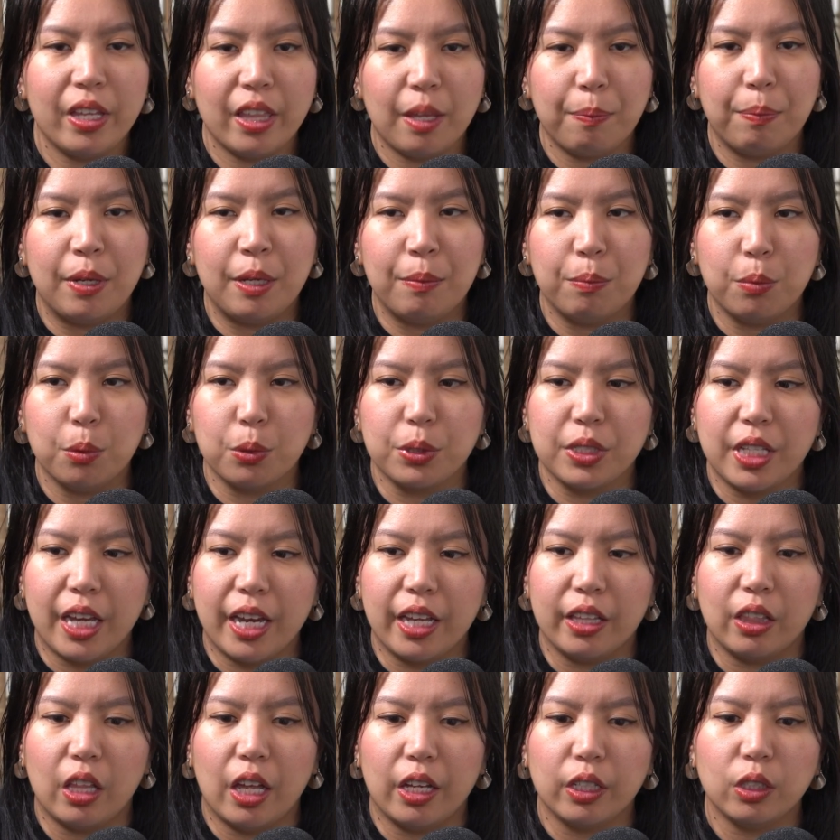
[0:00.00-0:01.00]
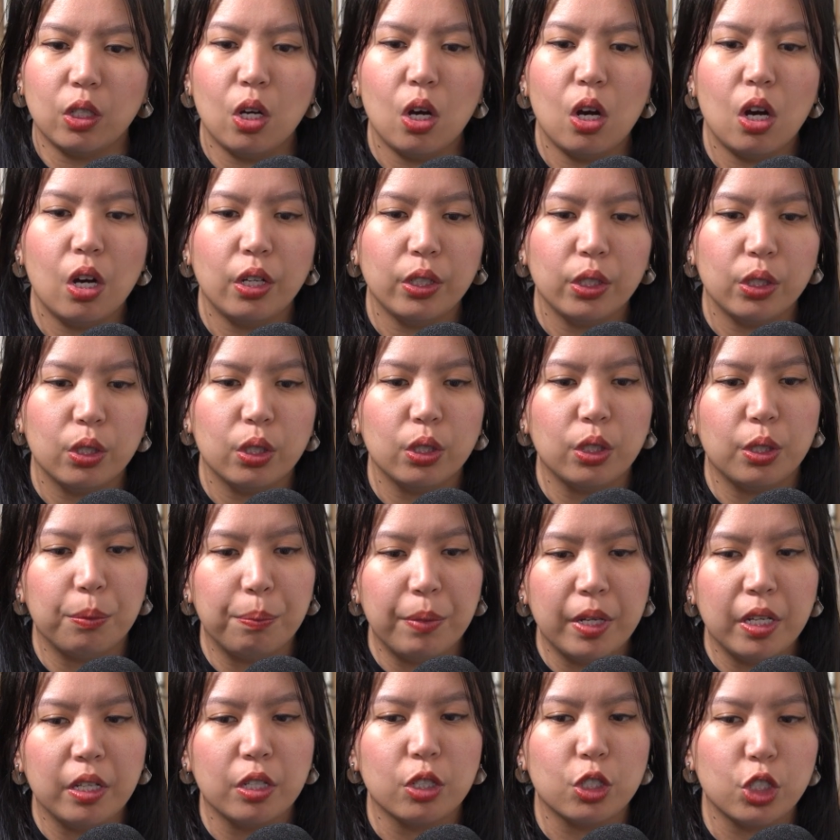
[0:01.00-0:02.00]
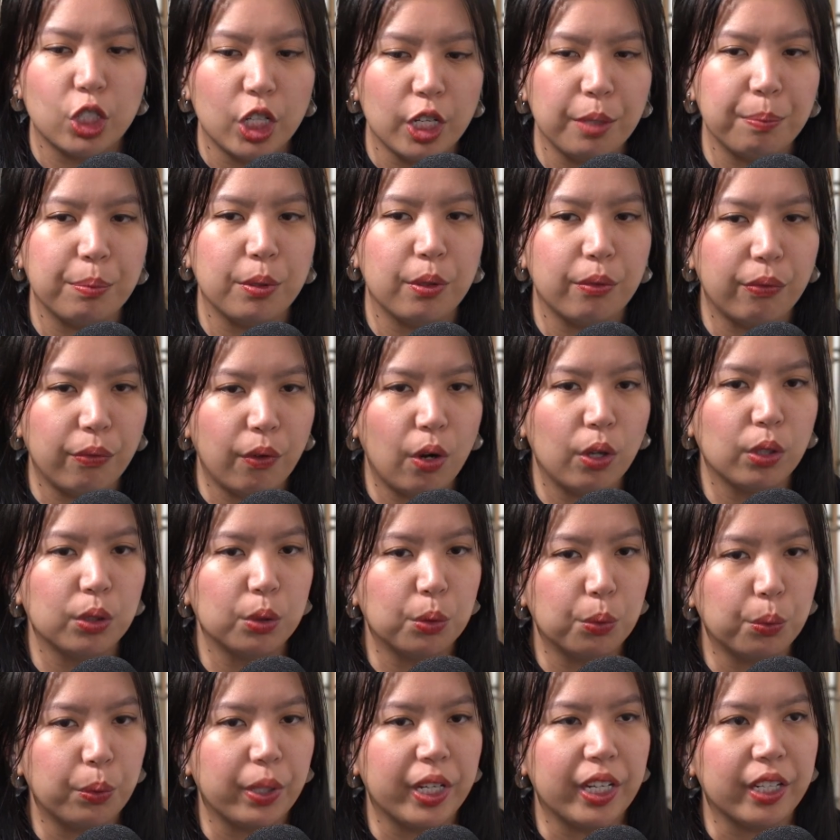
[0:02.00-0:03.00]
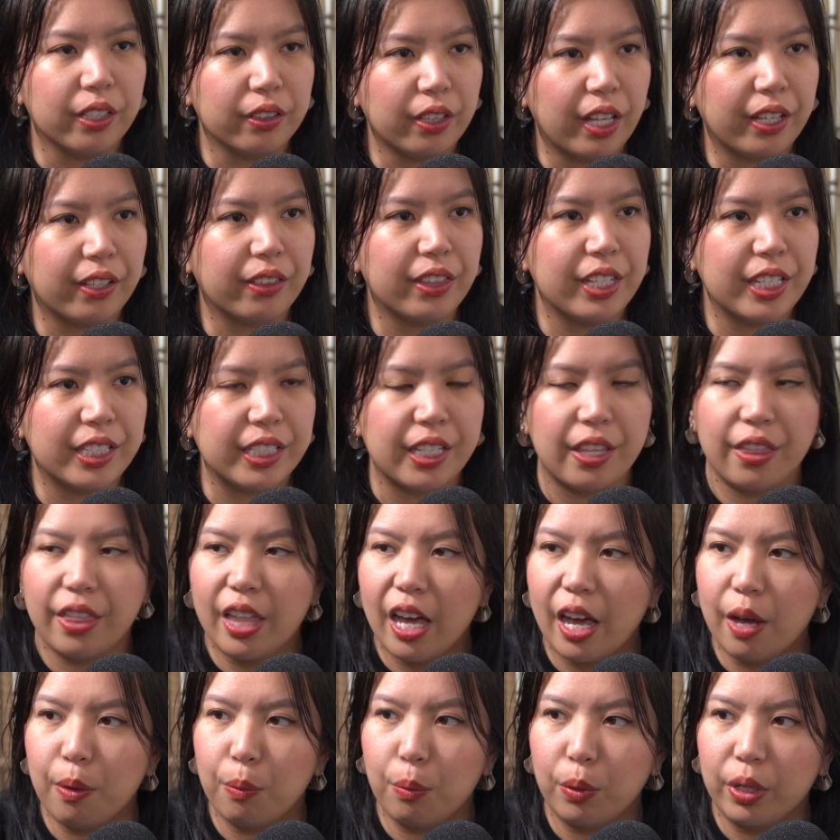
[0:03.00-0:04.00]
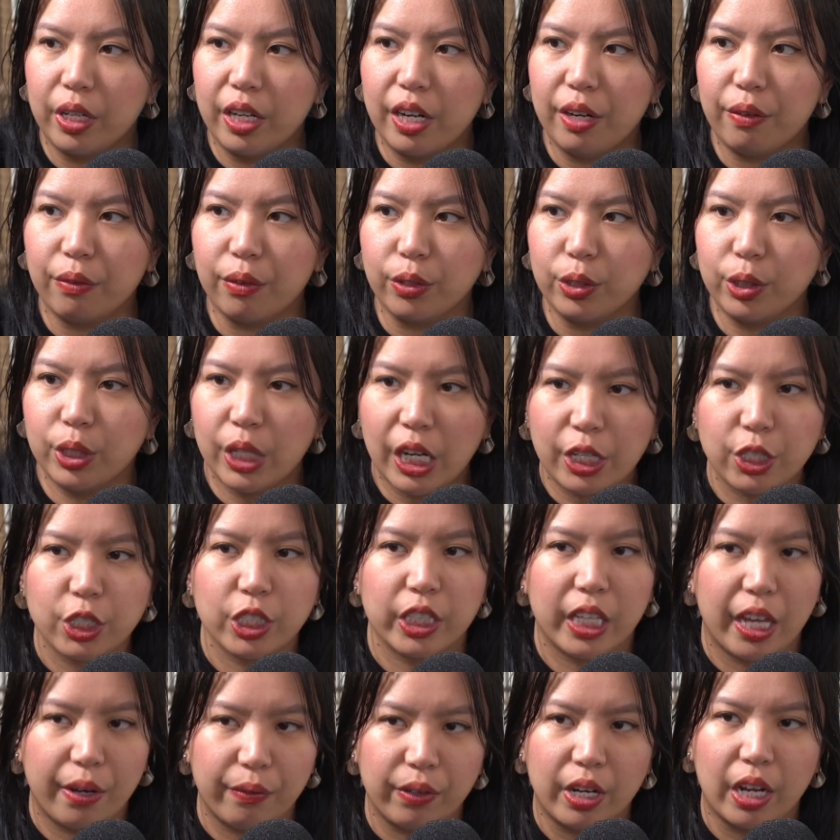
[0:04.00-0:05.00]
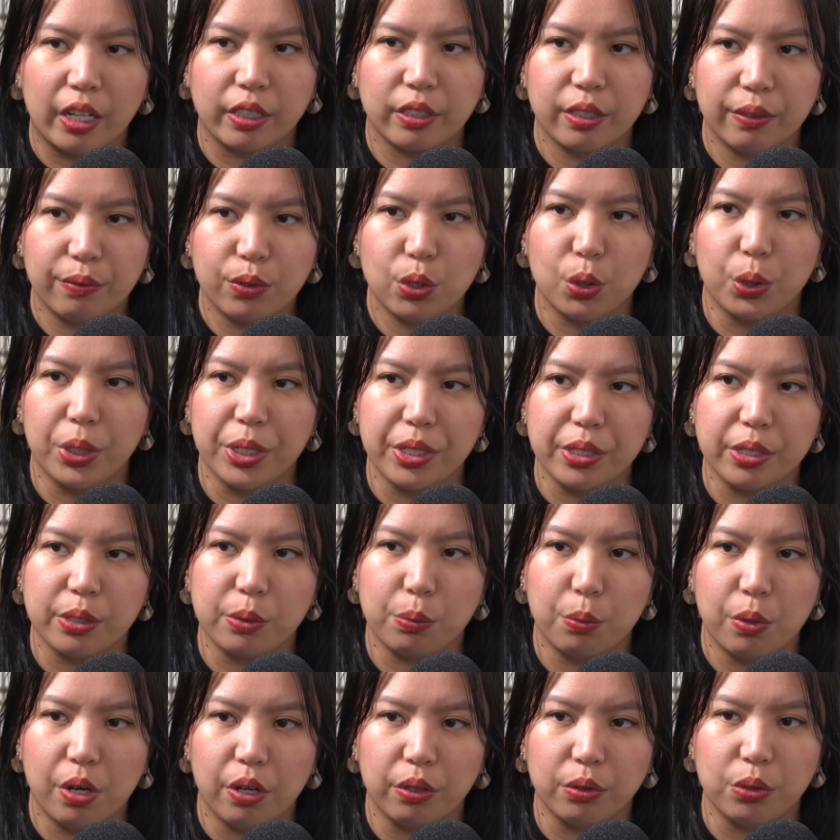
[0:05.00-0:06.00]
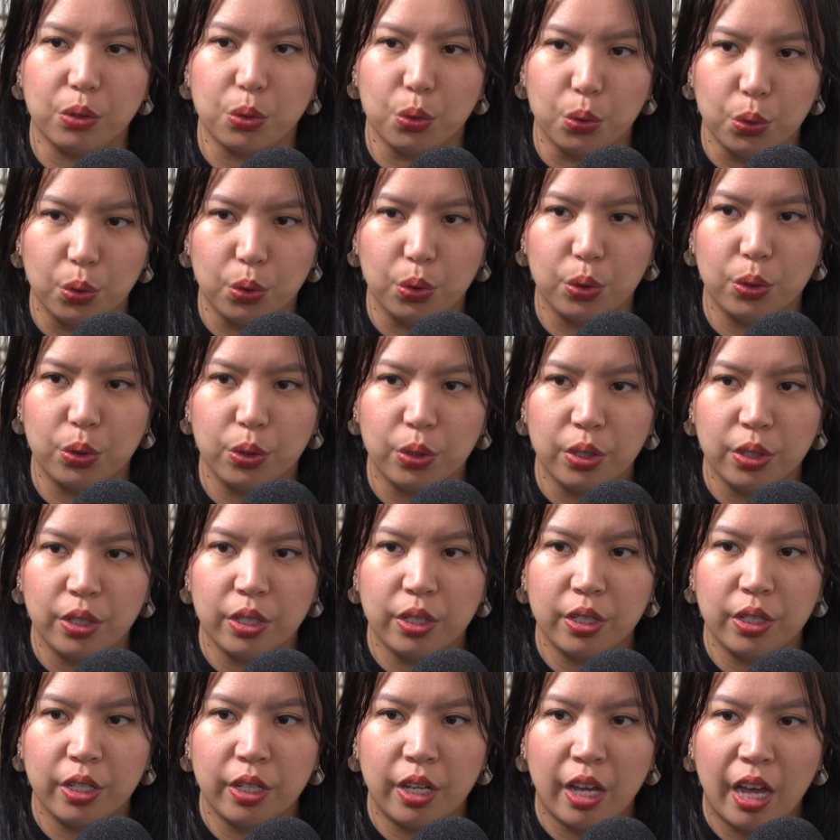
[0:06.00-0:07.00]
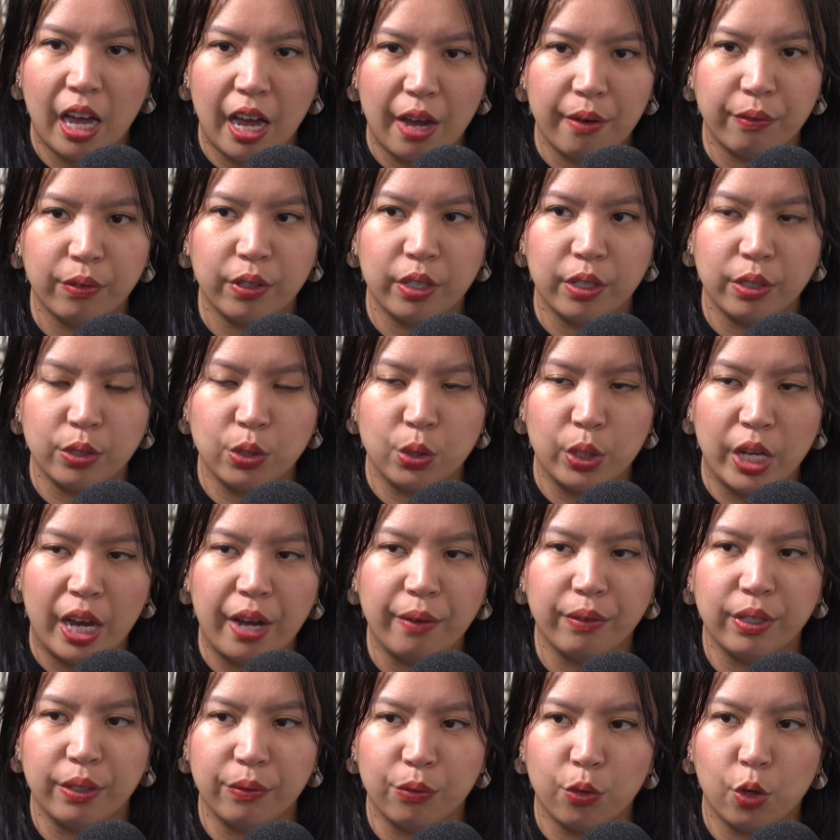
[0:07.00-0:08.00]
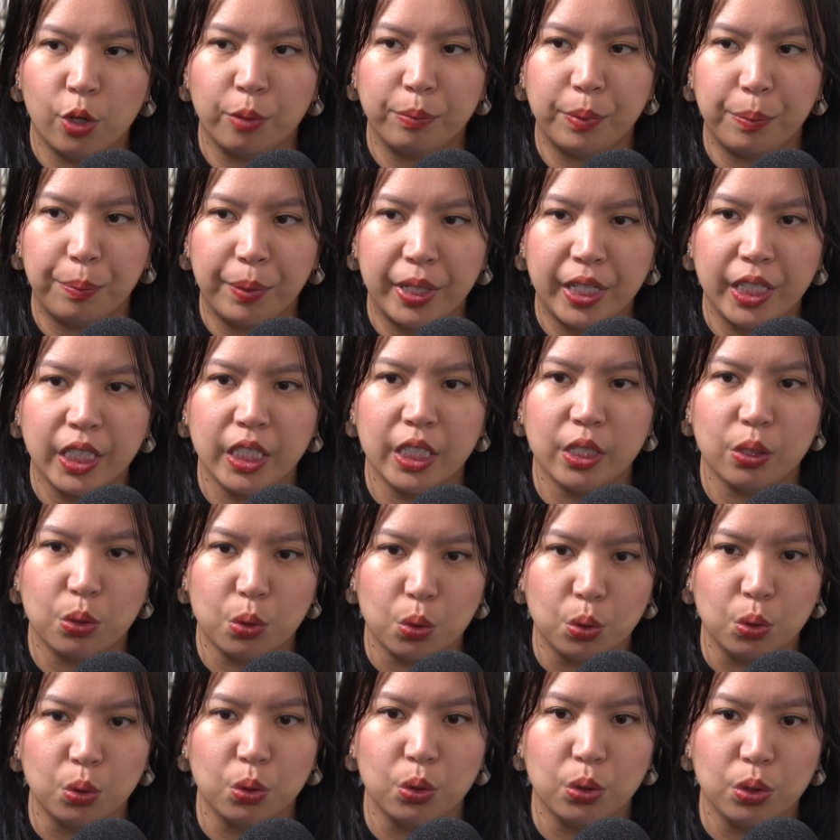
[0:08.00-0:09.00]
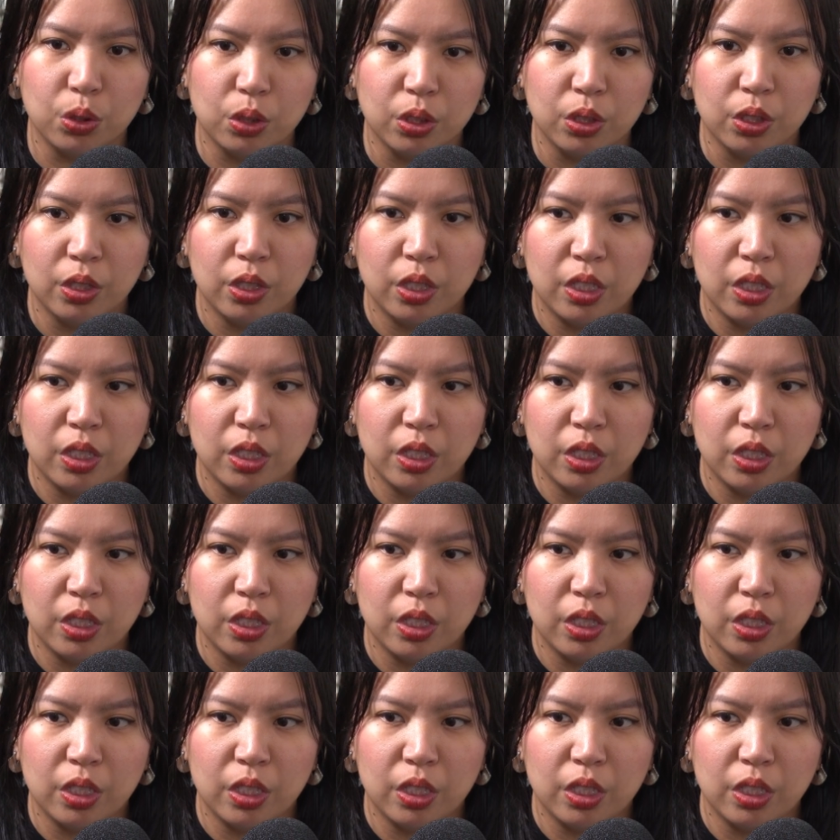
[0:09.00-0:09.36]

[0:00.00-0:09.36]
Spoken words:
that people say like, oh, you're being a sheep, you're following like this and that, whatever. You actually have an active choice as well to have an informed opinion, to,